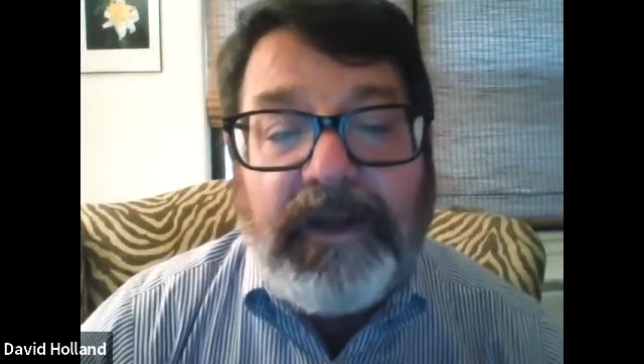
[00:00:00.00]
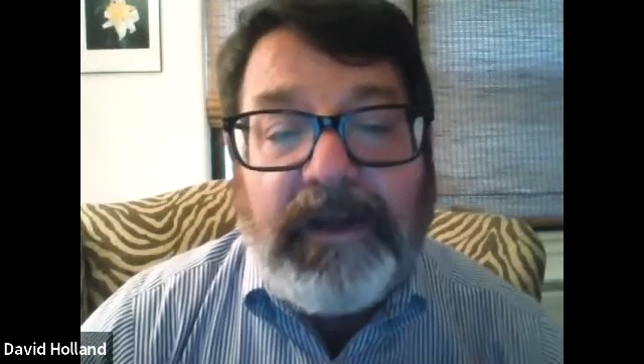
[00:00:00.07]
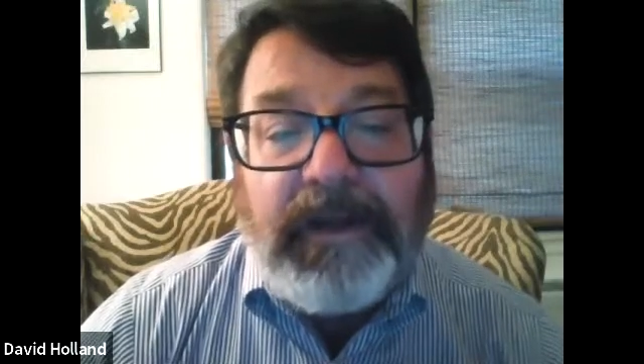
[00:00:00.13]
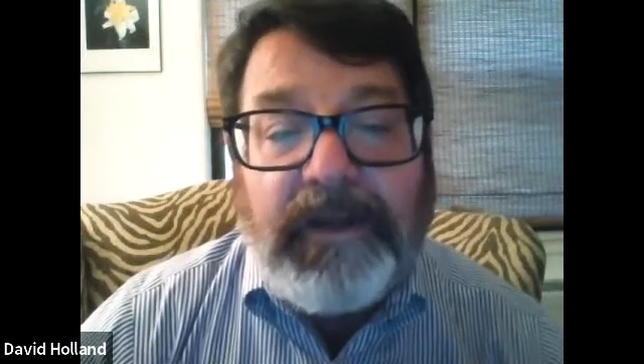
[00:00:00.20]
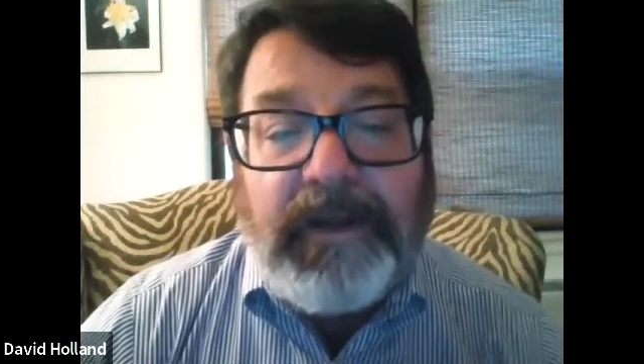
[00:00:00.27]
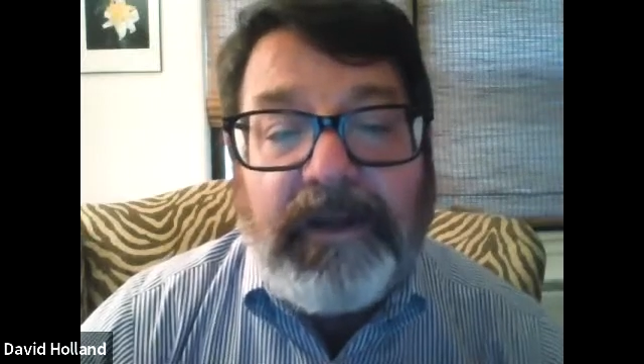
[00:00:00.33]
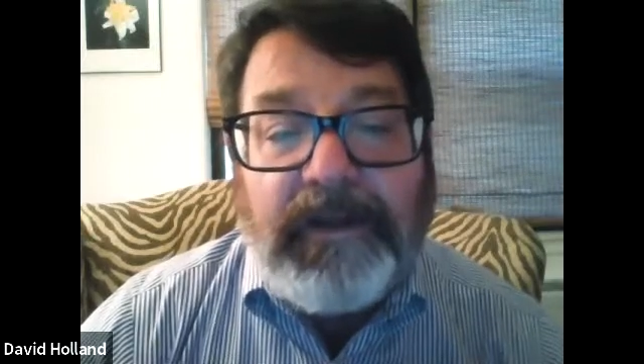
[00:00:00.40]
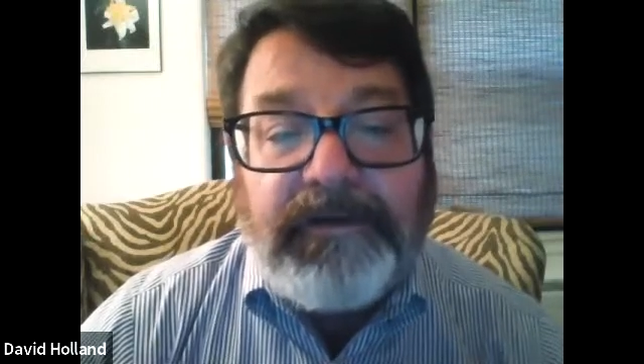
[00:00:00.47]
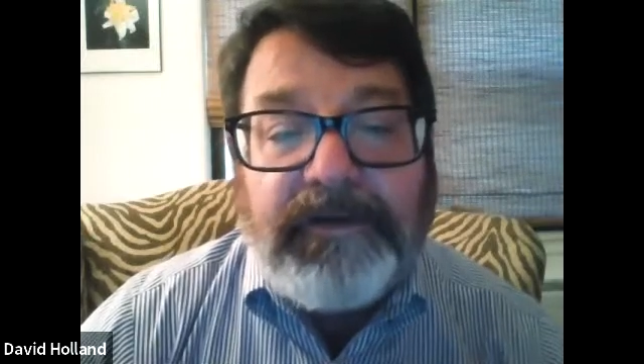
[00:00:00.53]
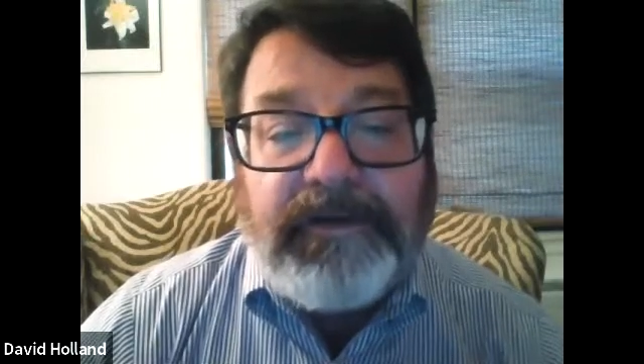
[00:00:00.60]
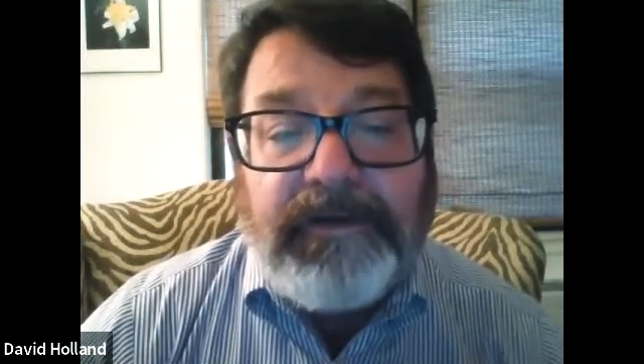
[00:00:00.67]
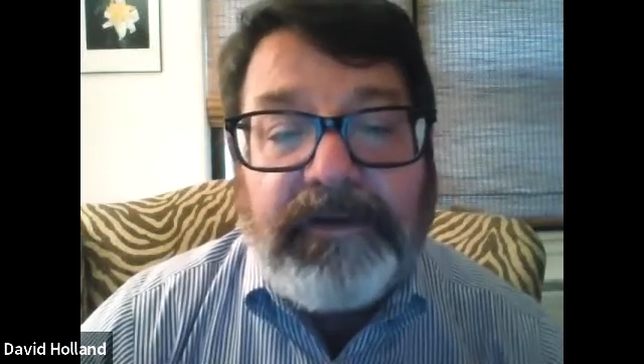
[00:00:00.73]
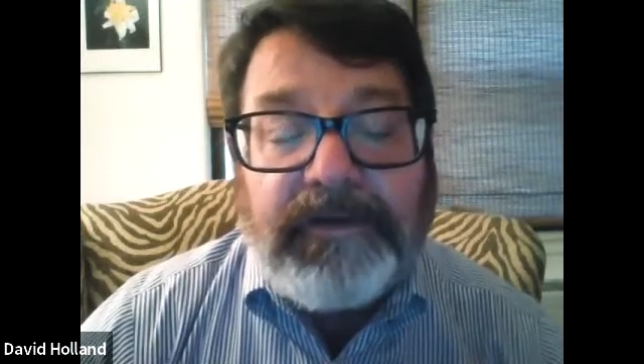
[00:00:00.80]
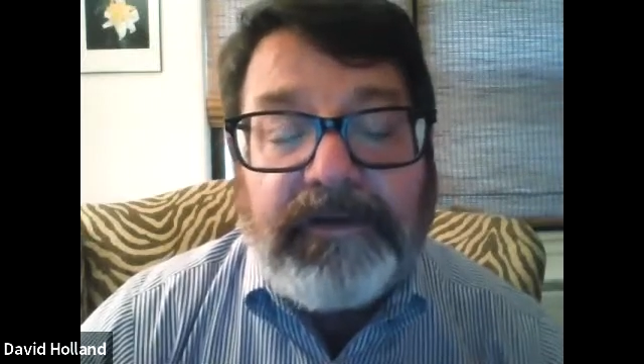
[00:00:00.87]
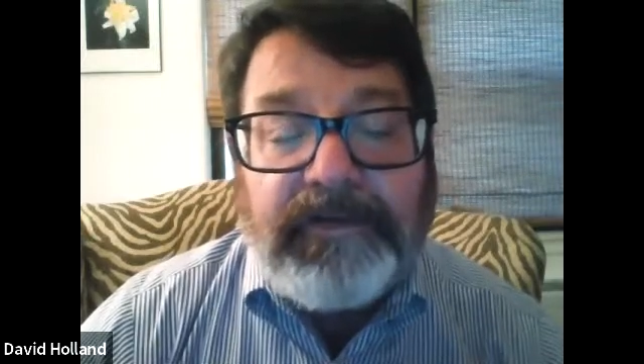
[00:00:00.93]
under
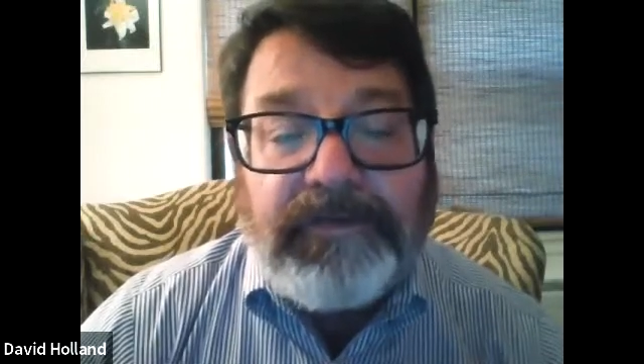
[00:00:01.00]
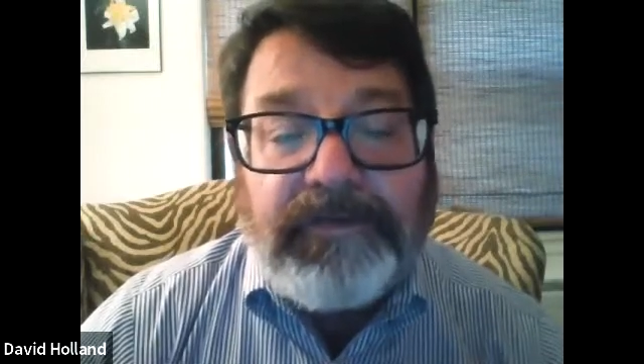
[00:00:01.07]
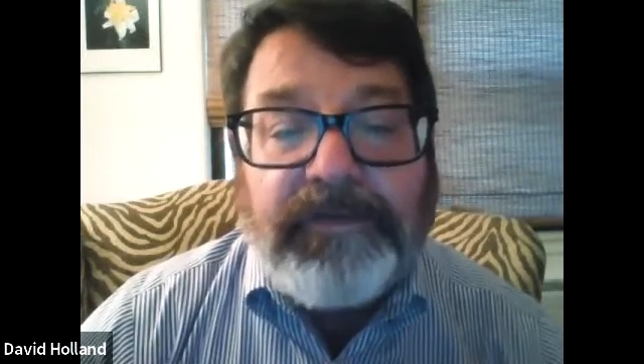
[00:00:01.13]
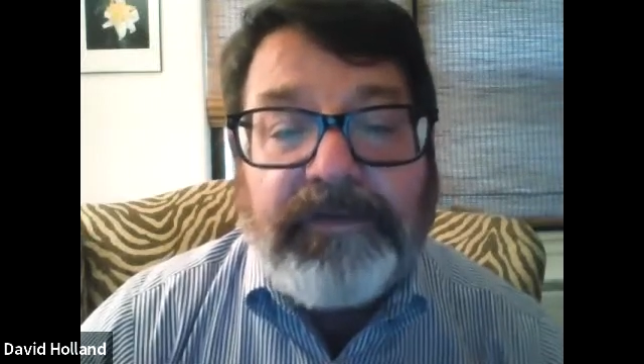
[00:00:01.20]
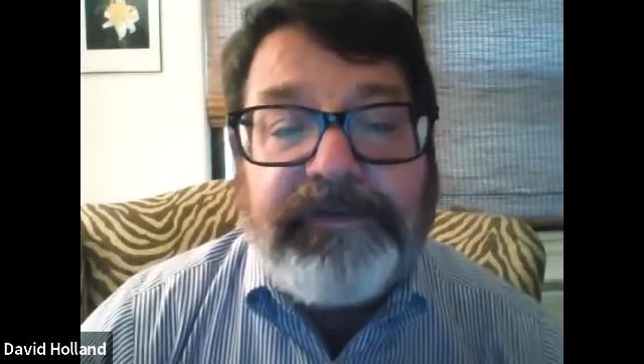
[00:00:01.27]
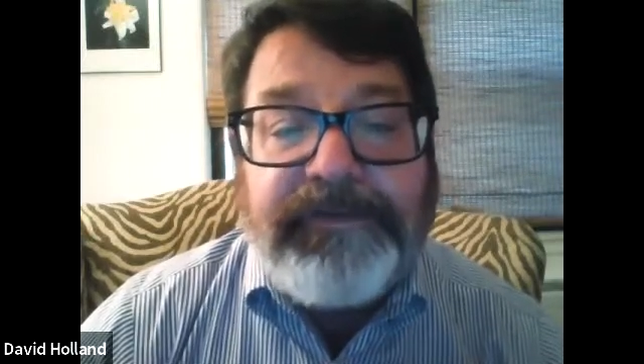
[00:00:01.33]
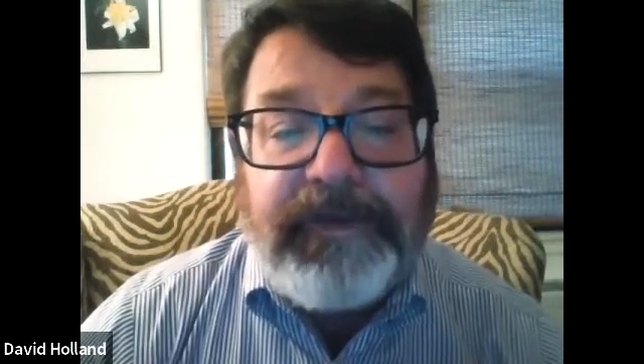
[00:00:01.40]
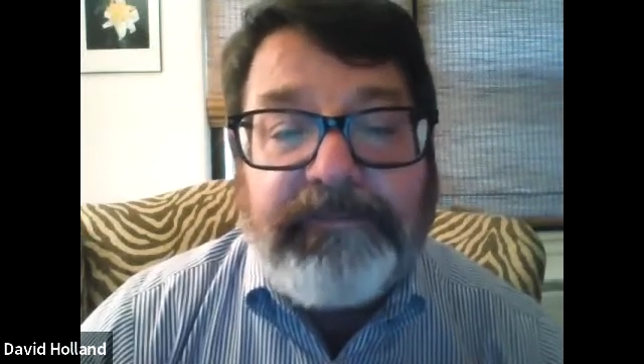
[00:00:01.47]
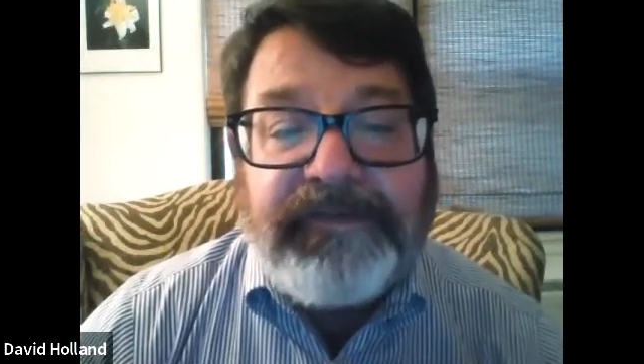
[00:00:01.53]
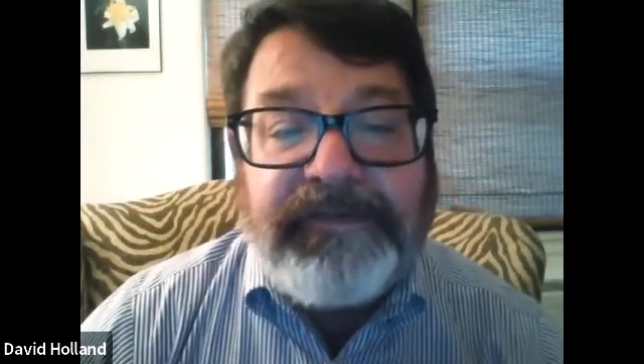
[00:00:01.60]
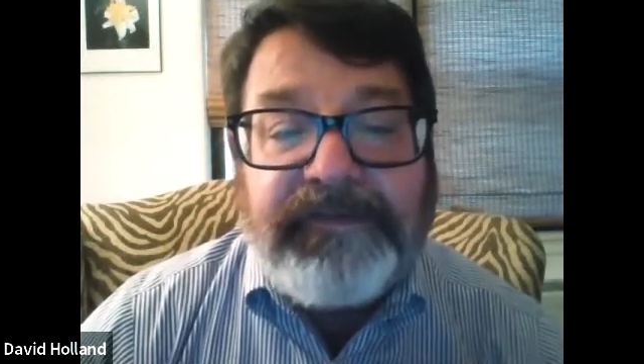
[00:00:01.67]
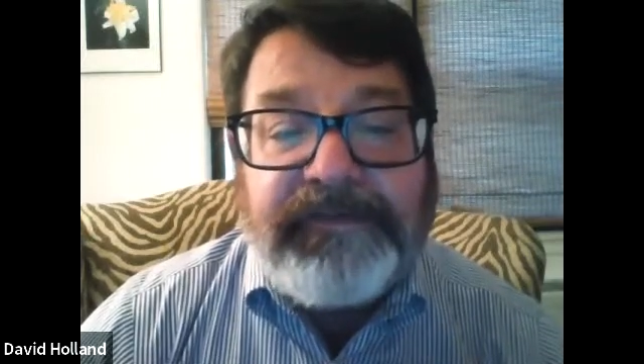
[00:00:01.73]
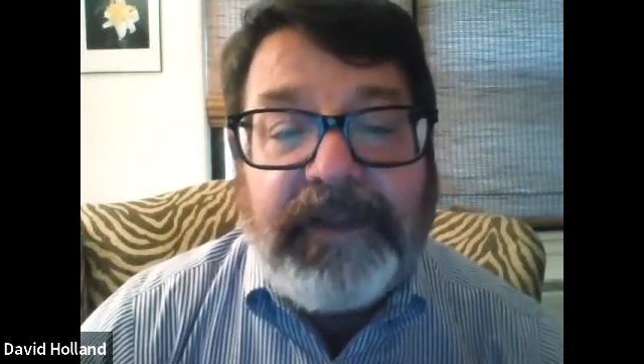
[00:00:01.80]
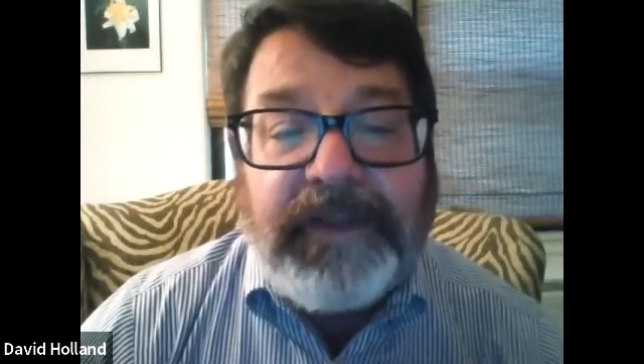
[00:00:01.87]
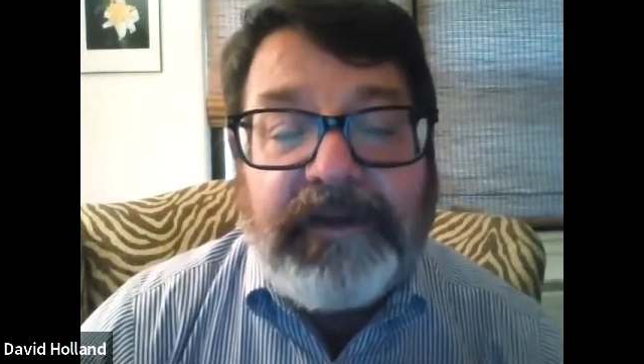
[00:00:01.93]
the Controlled
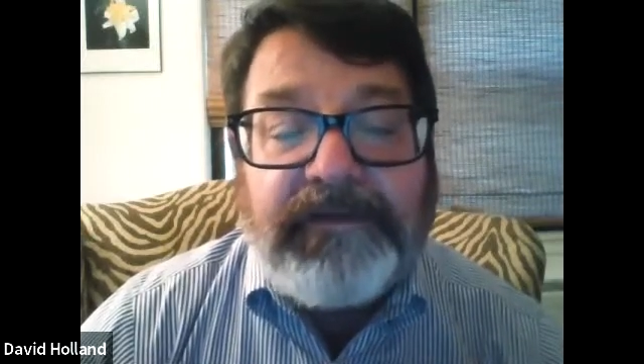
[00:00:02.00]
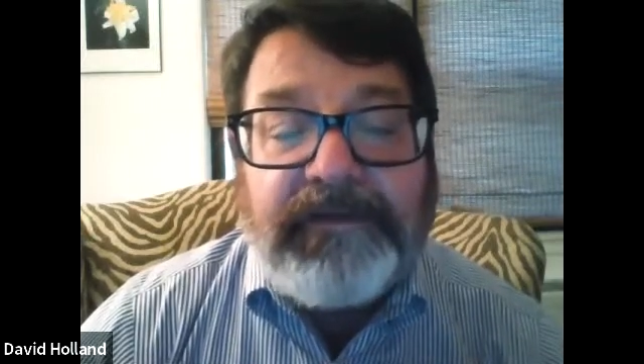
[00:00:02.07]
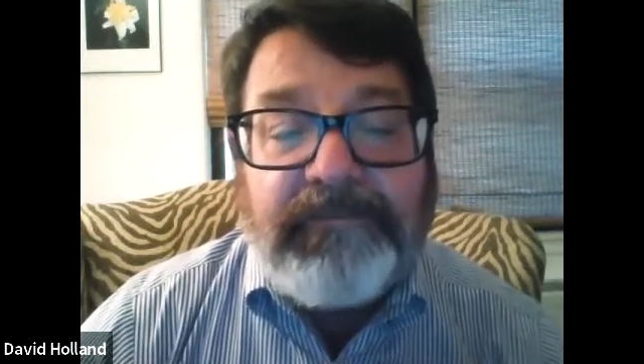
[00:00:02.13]
Substances Act,